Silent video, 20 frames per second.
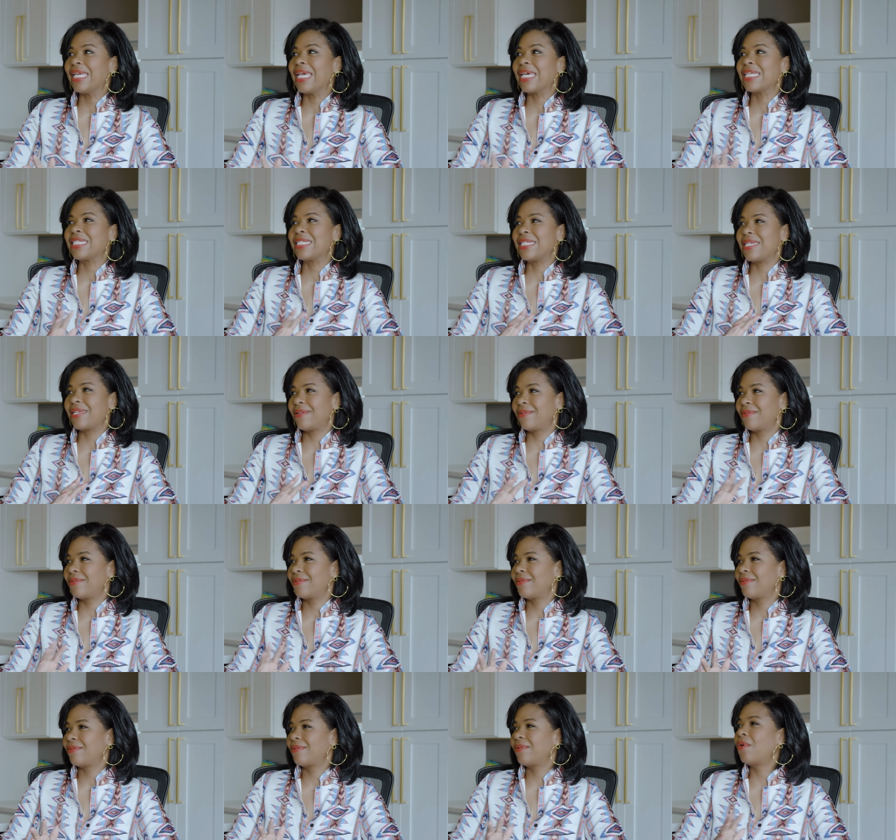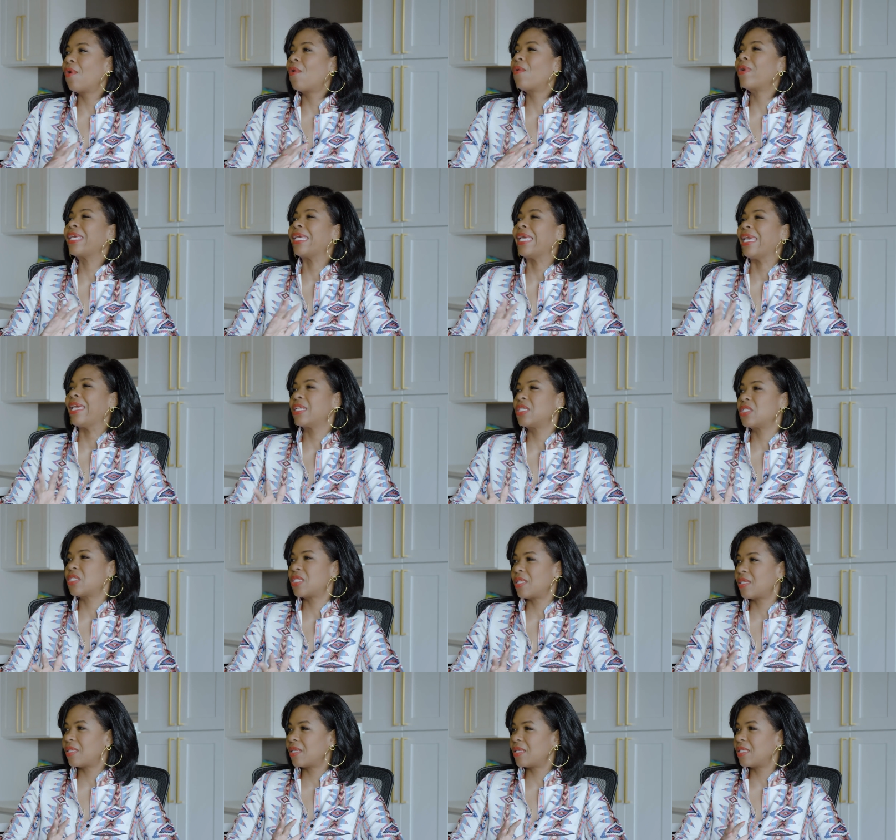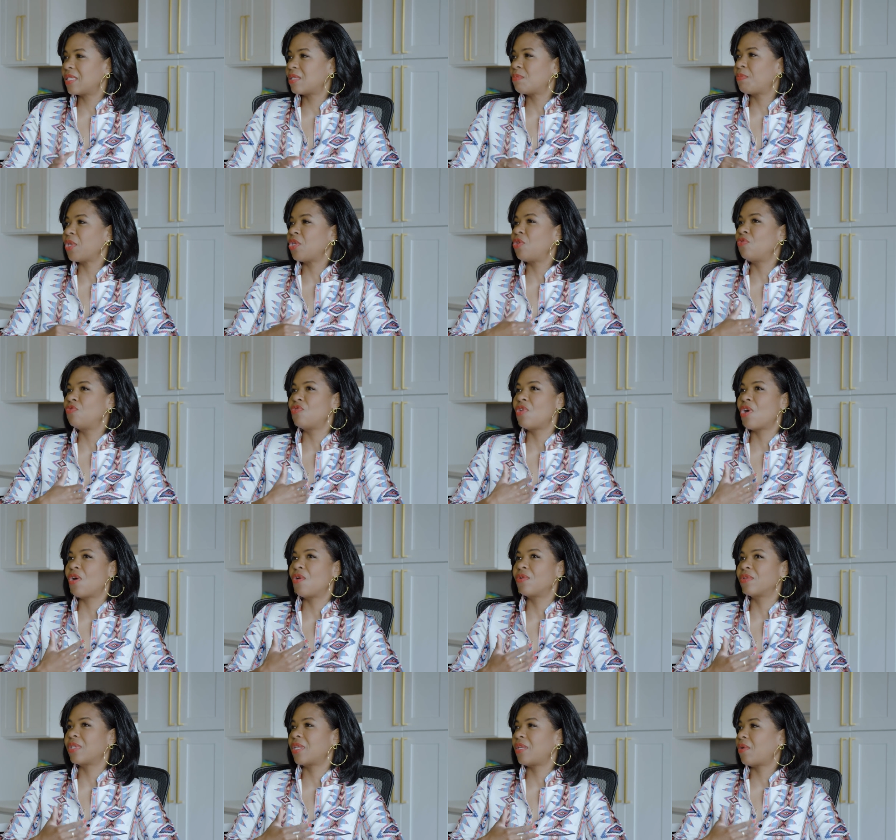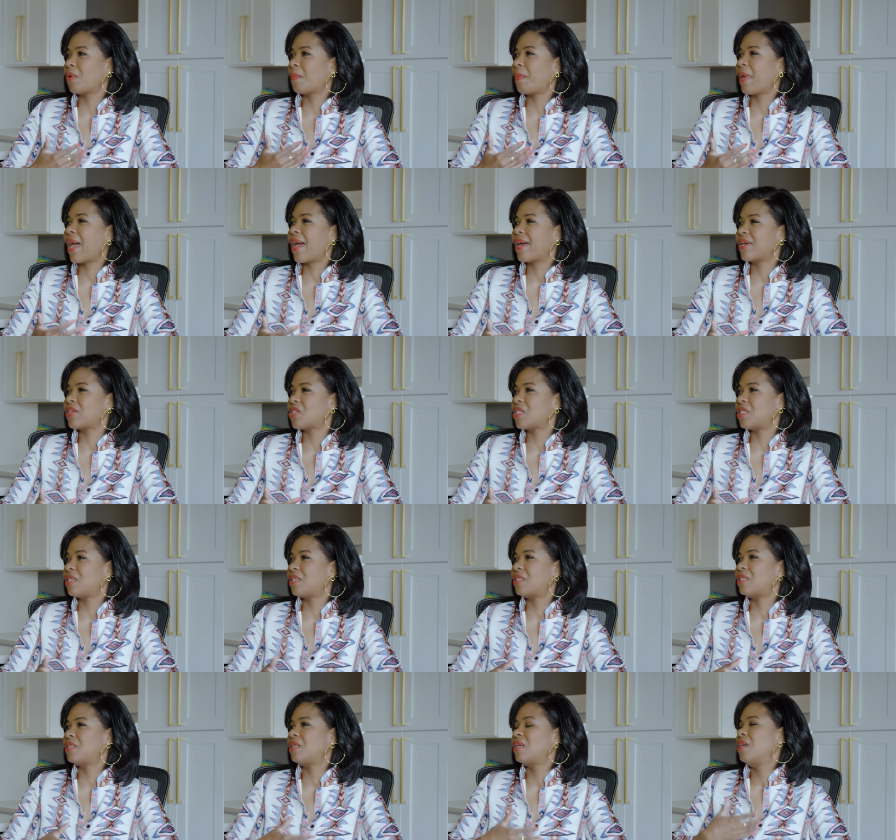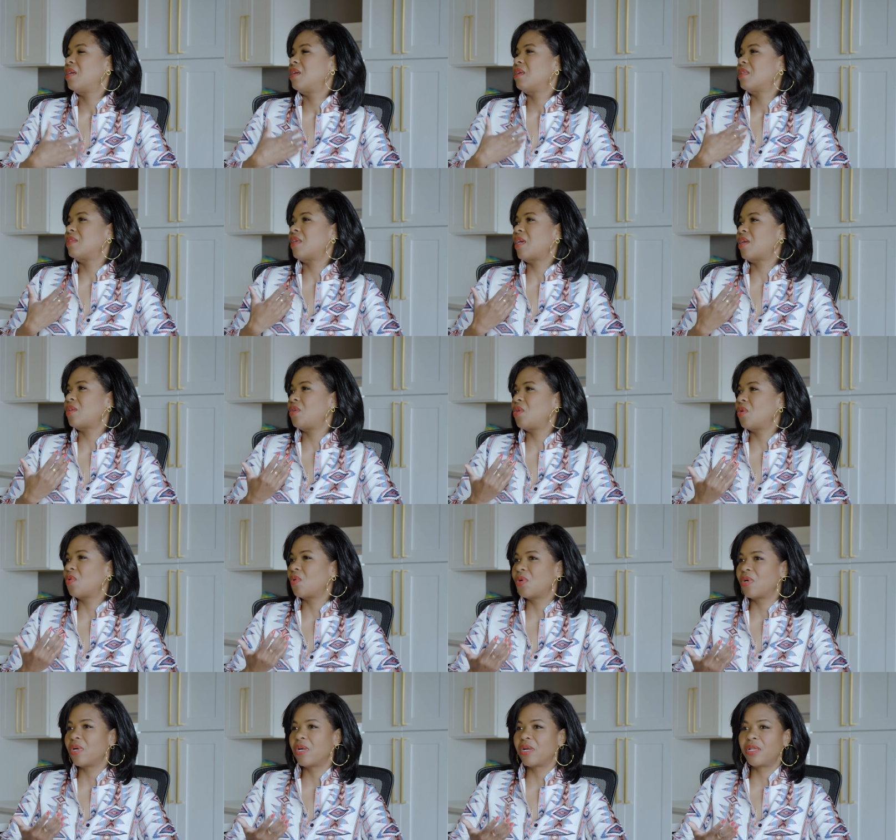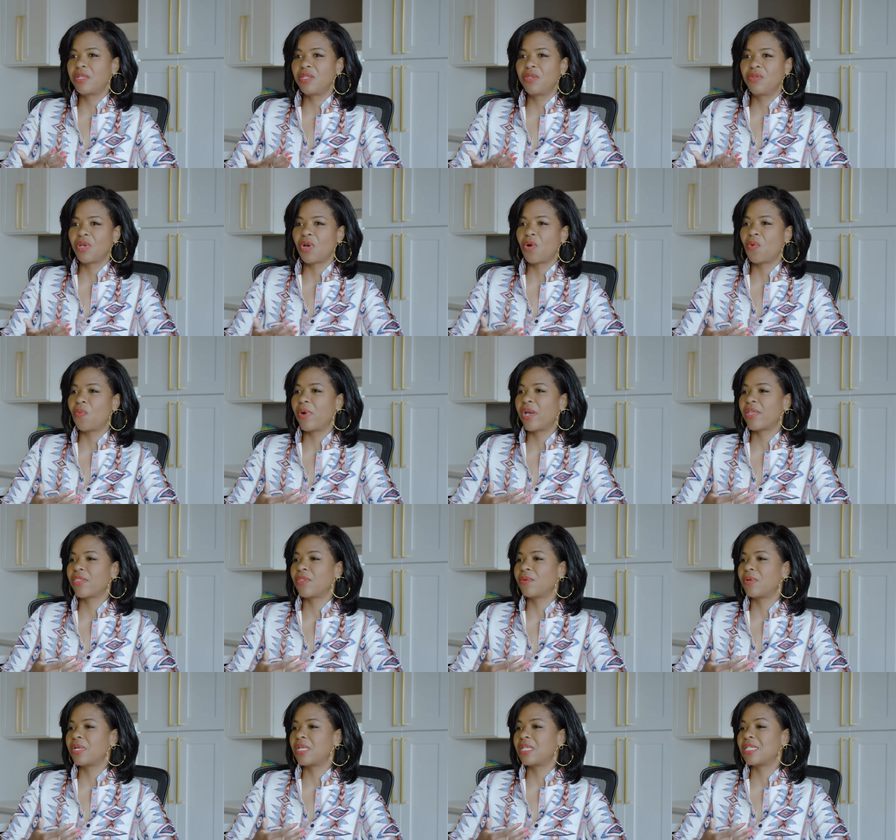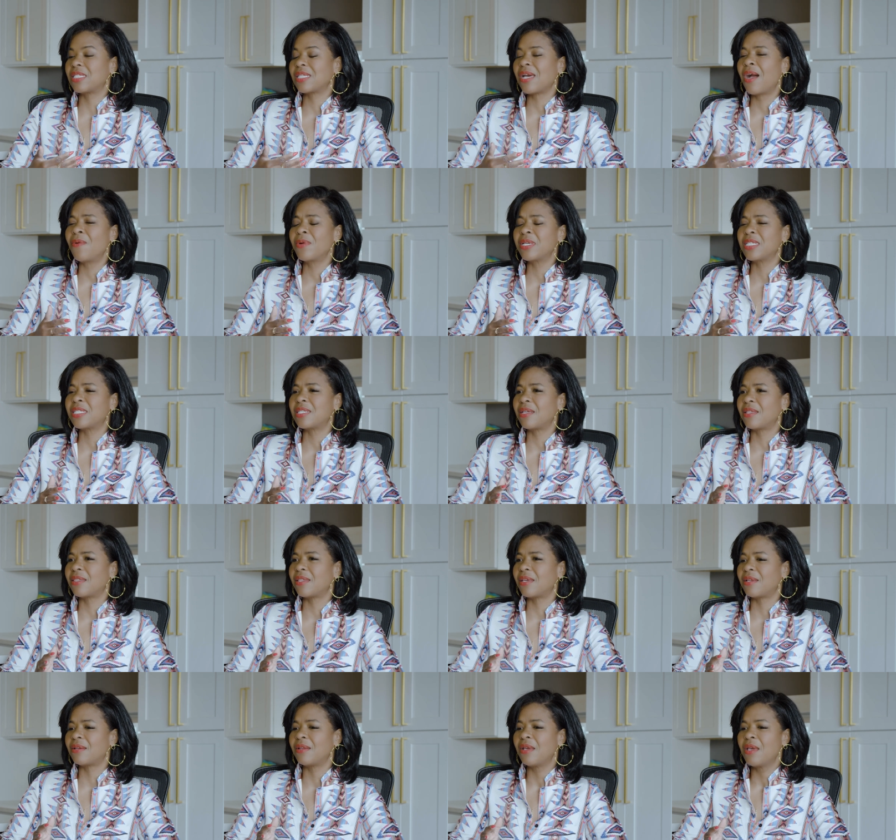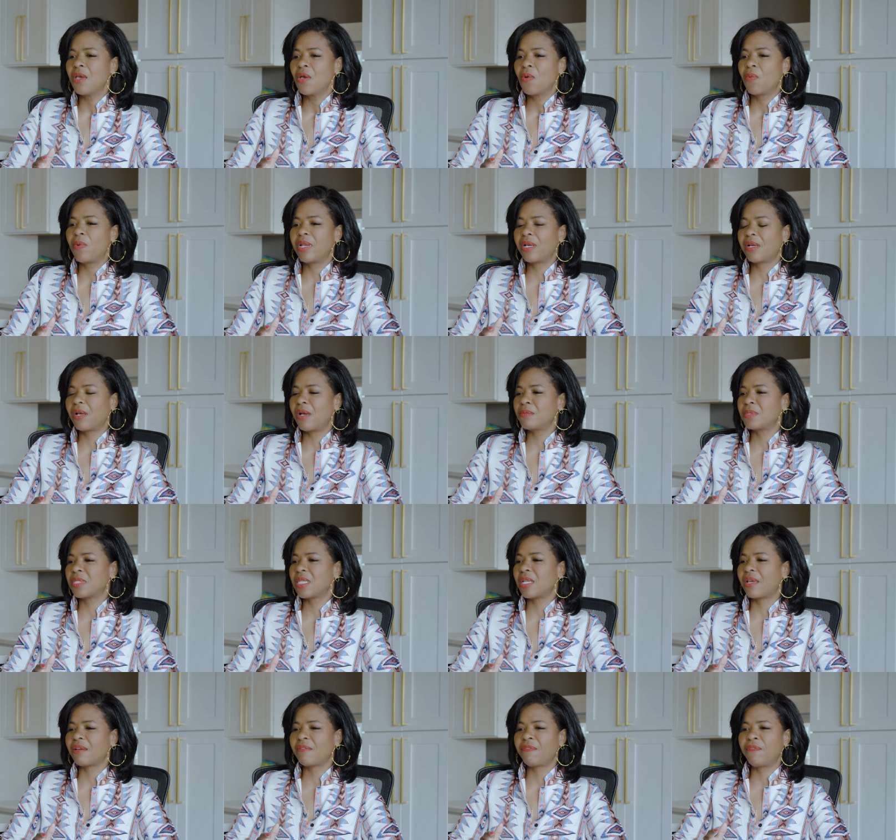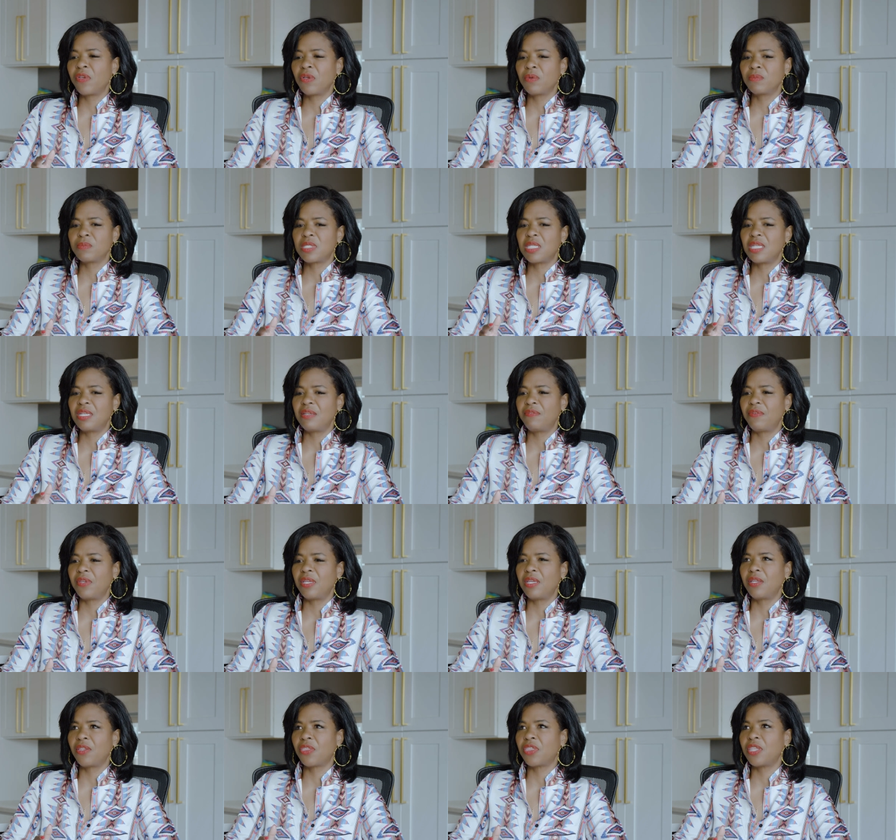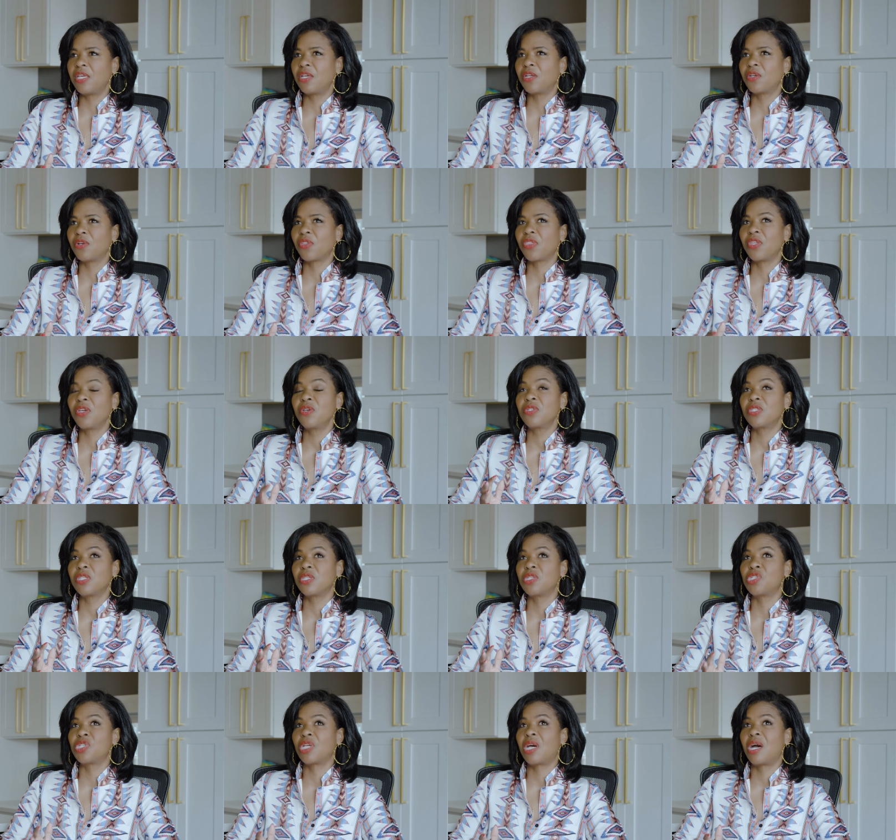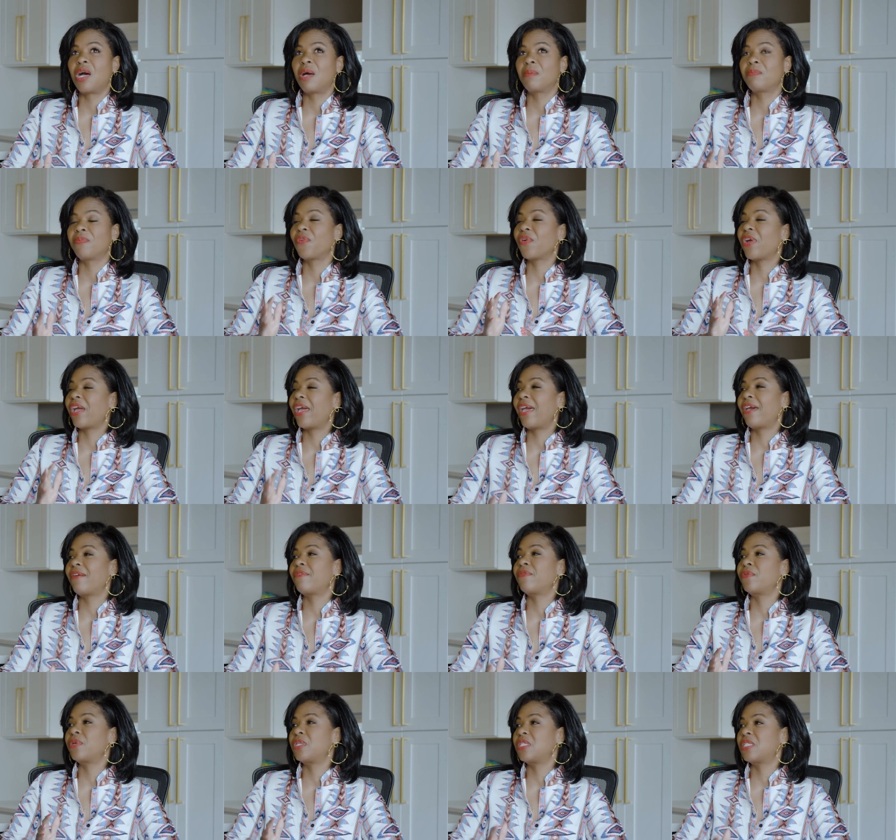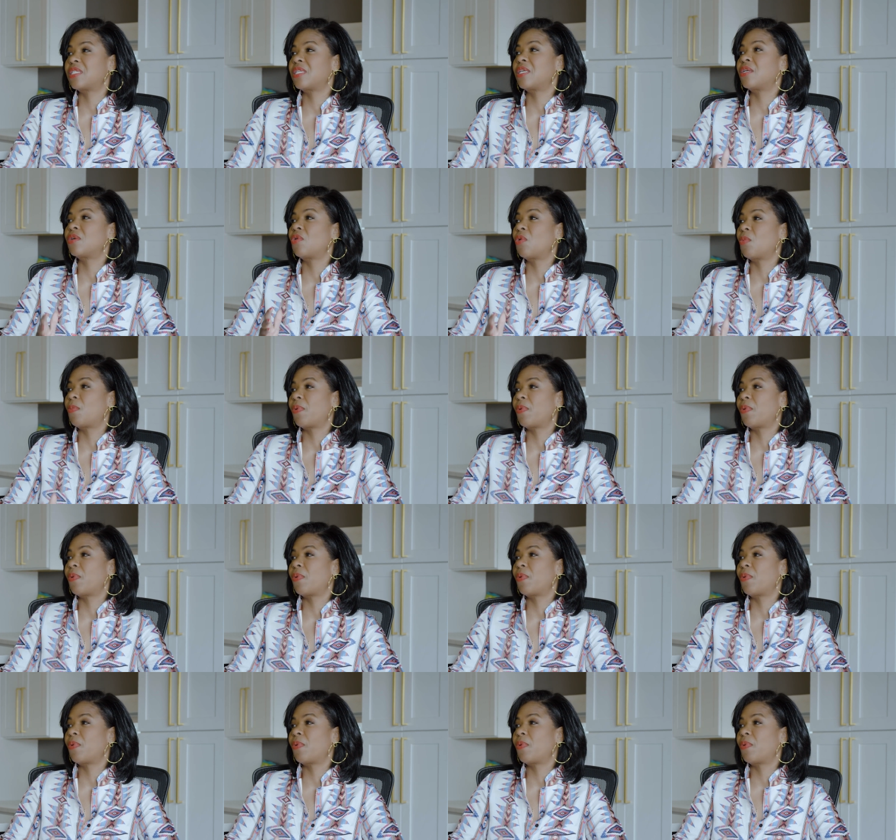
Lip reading: guessing going into this, but that your passion, that your, whether it is, I always say that when it comes to like film, TV, theater, there's a job for every single